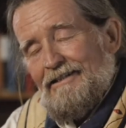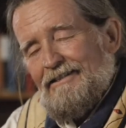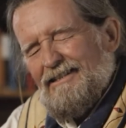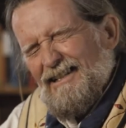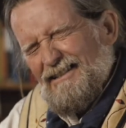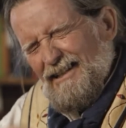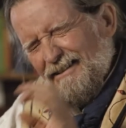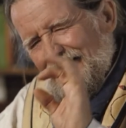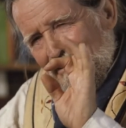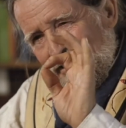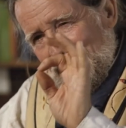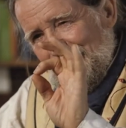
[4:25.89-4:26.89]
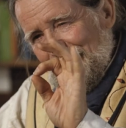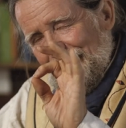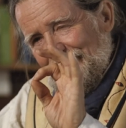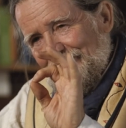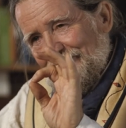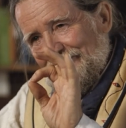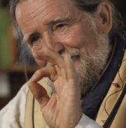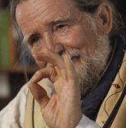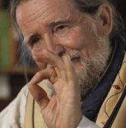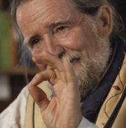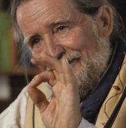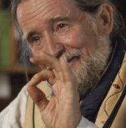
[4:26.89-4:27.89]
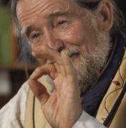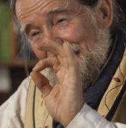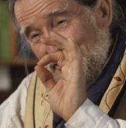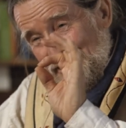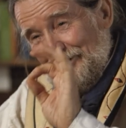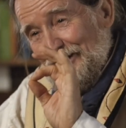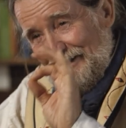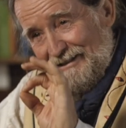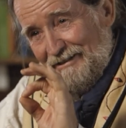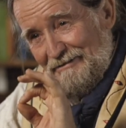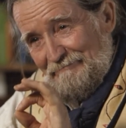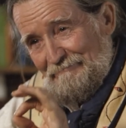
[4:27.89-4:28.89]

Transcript: Just a little arrogant, no? Just a little.